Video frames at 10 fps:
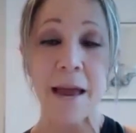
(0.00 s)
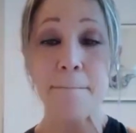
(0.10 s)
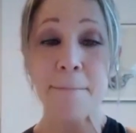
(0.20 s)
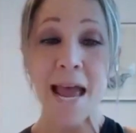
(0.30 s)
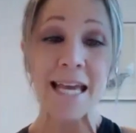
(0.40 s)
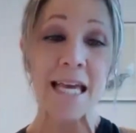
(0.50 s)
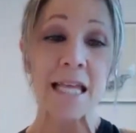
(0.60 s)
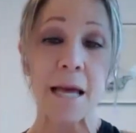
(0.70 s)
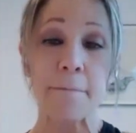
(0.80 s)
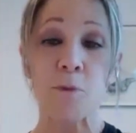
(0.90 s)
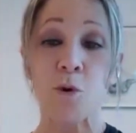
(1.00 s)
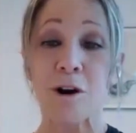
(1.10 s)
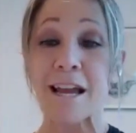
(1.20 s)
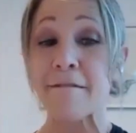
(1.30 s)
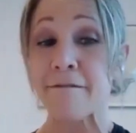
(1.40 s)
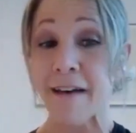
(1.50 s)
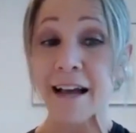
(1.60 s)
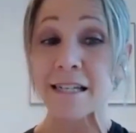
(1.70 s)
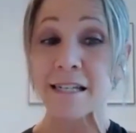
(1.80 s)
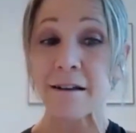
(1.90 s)
and making them more
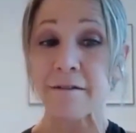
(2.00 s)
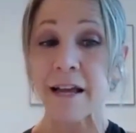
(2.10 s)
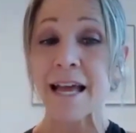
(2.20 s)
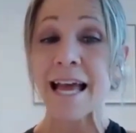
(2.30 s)
effective